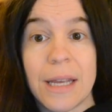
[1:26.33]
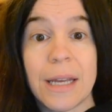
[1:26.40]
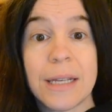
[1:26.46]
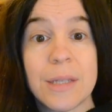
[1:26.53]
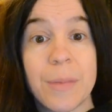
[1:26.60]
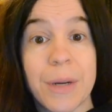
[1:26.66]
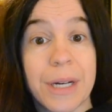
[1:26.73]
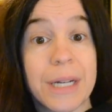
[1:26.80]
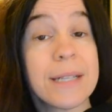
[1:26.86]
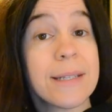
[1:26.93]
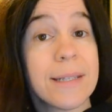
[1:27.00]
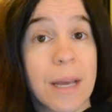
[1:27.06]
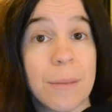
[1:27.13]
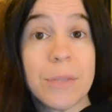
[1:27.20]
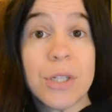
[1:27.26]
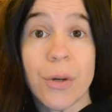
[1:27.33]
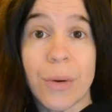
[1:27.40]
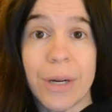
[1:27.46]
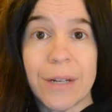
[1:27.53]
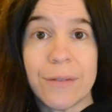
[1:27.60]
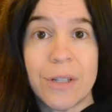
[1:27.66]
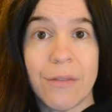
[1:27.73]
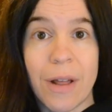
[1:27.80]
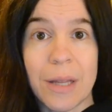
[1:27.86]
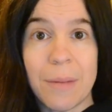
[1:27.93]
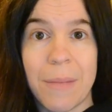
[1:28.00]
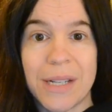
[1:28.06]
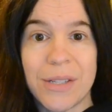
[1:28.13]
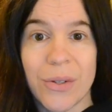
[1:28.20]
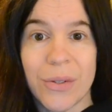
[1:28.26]
experience some degree of
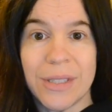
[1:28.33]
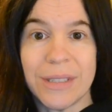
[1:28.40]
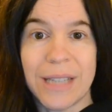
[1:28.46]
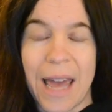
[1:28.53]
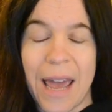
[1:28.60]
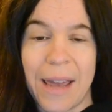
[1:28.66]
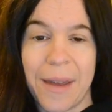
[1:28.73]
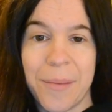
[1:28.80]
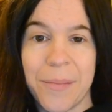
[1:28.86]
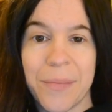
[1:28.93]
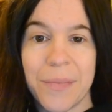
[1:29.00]
developmental delay,